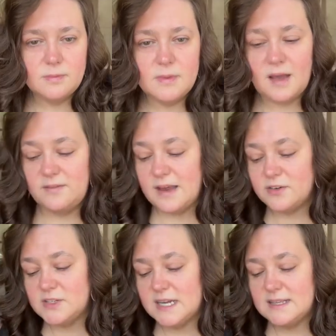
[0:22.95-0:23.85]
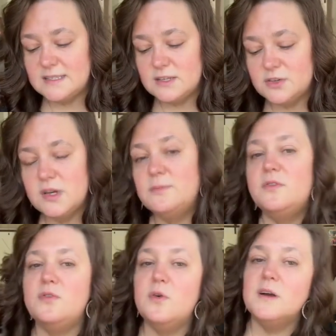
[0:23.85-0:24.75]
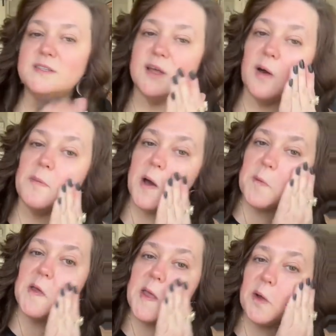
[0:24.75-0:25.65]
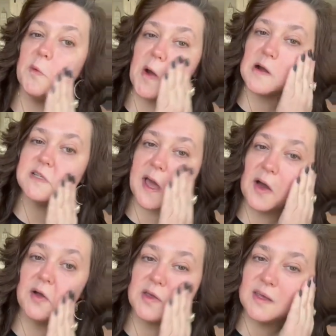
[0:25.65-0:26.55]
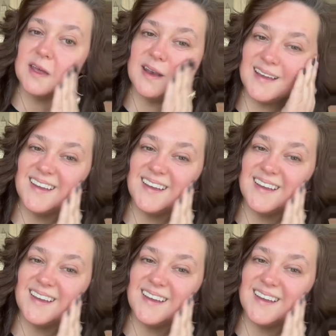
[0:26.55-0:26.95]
I've never done this little trick before, so I'm hoping it works out good.